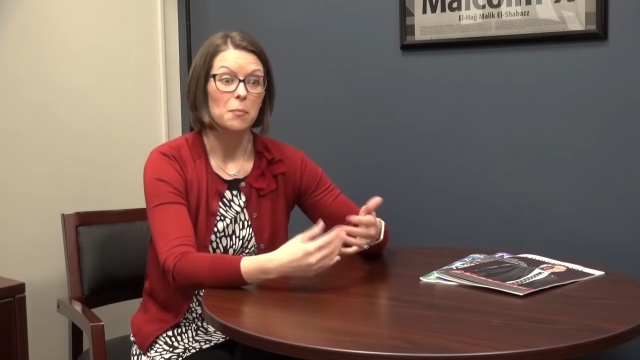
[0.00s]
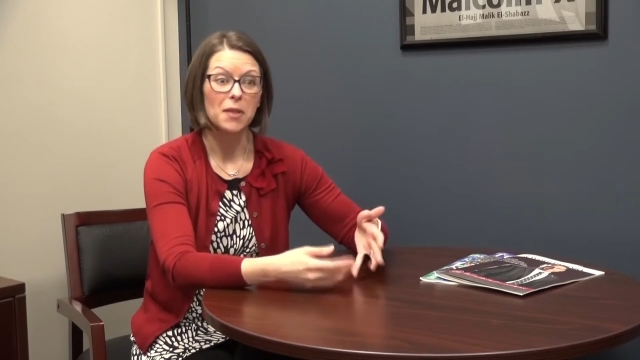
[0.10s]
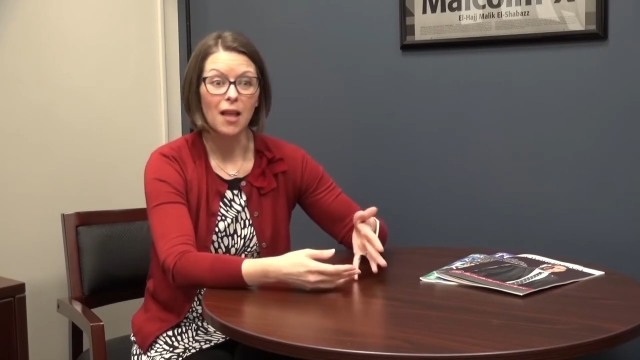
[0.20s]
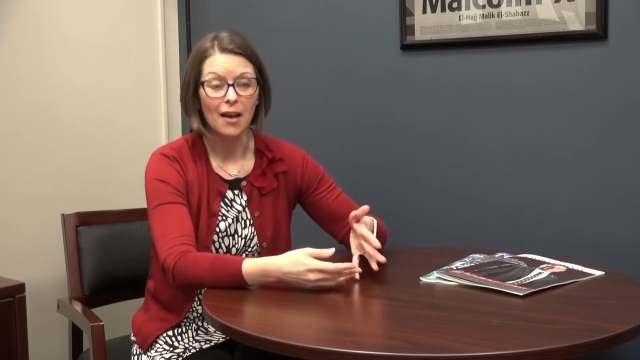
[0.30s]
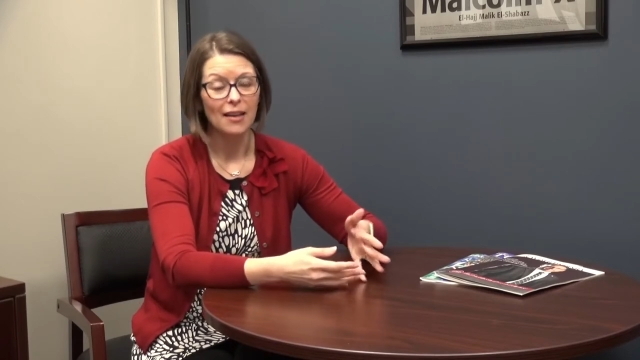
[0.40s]

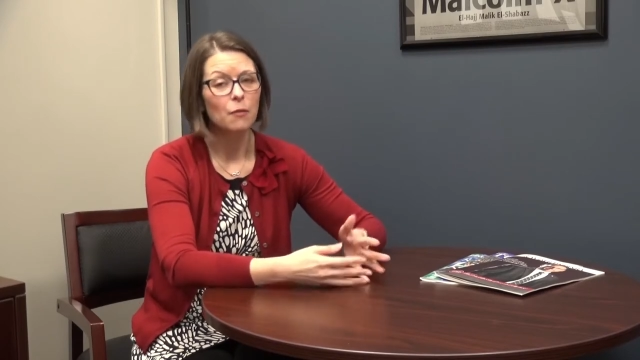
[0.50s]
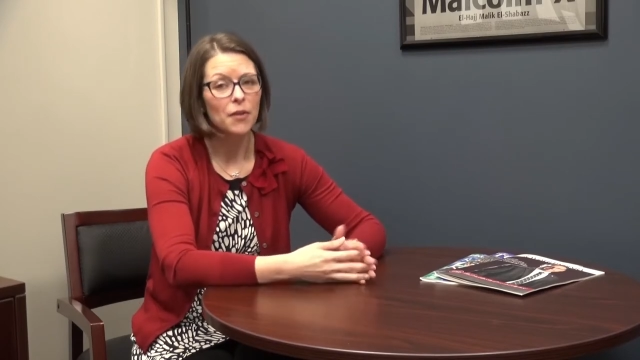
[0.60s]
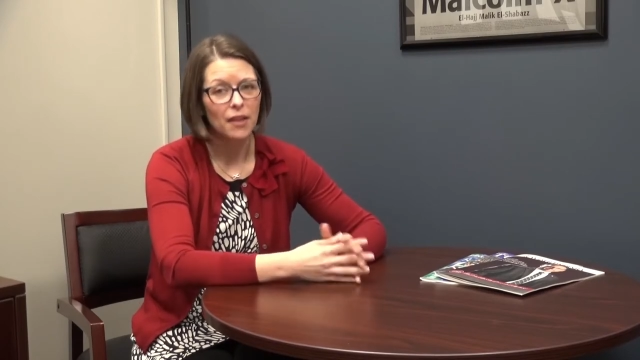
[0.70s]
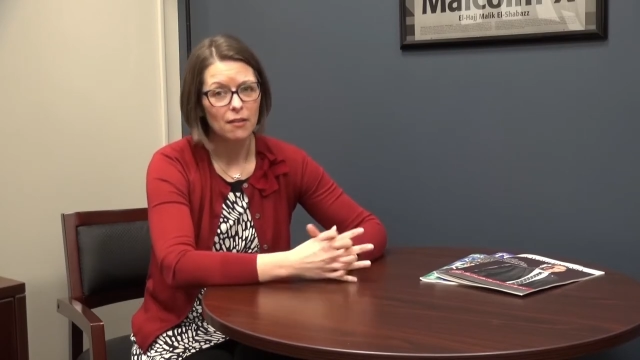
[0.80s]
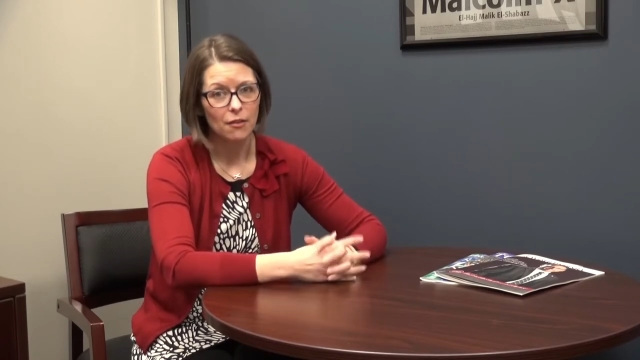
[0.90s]
applying
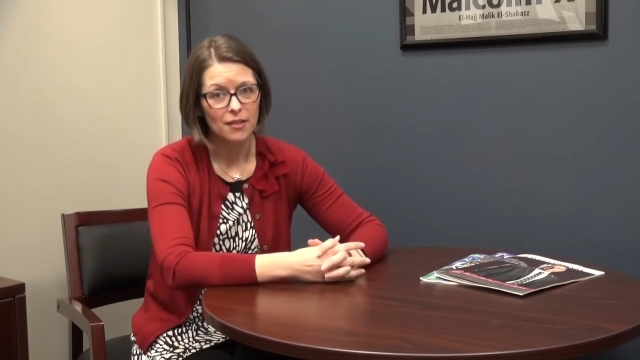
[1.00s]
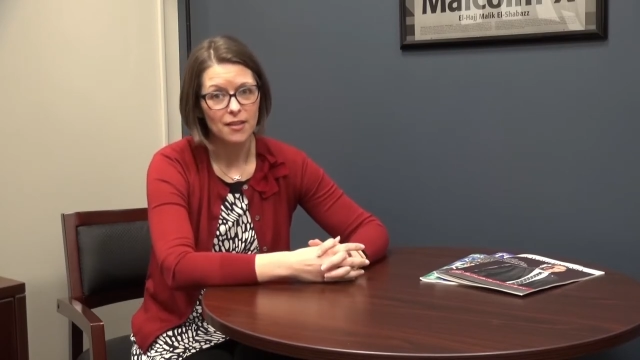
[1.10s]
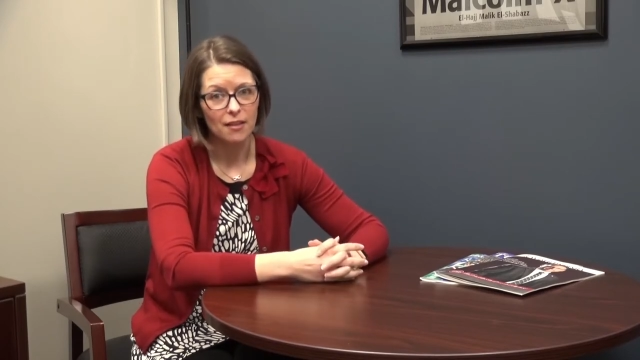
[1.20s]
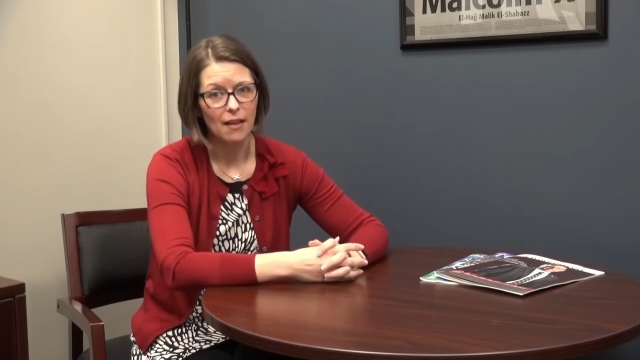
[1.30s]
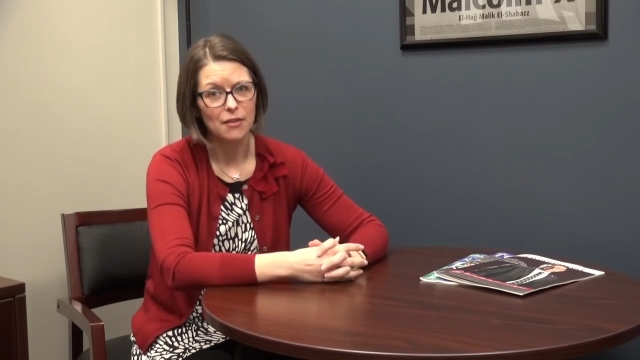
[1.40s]
what they learned in
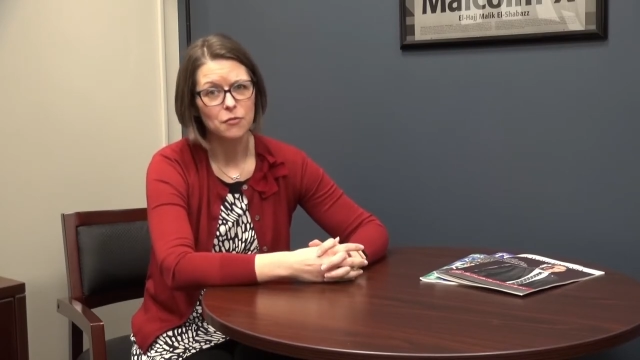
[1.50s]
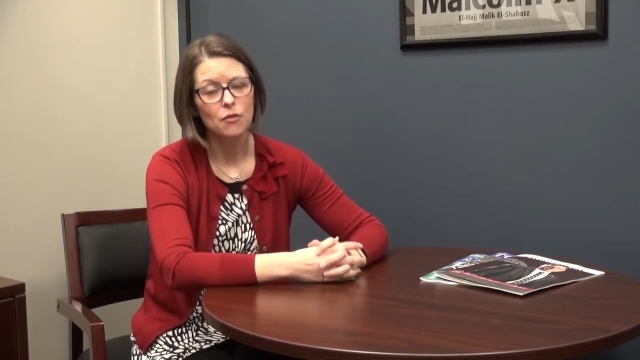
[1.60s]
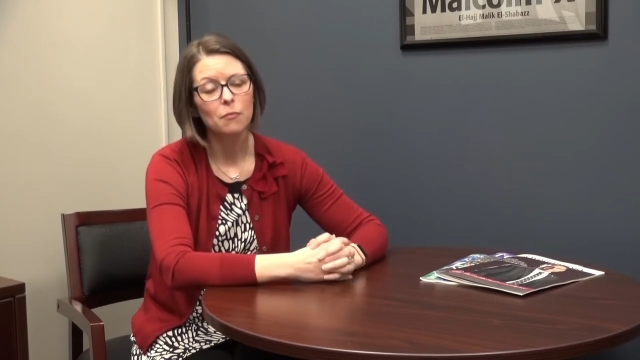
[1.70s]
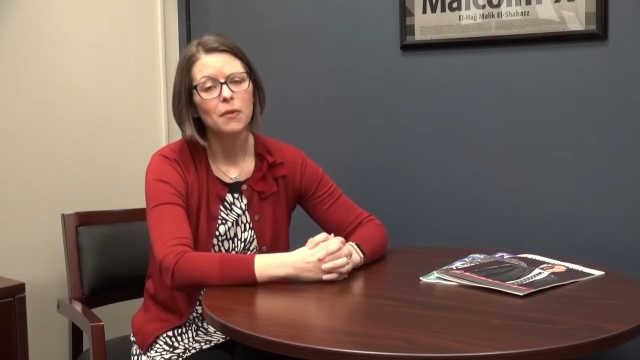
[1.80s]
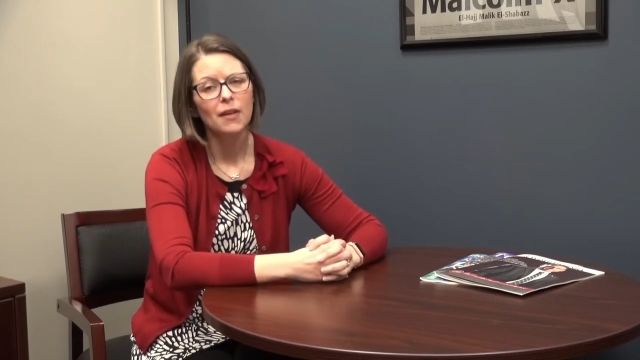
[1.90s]
the
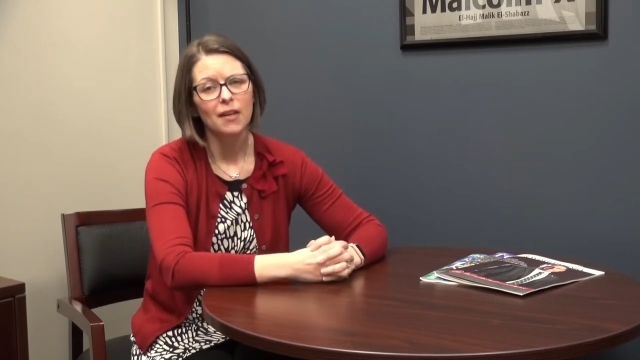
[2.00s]
classroom.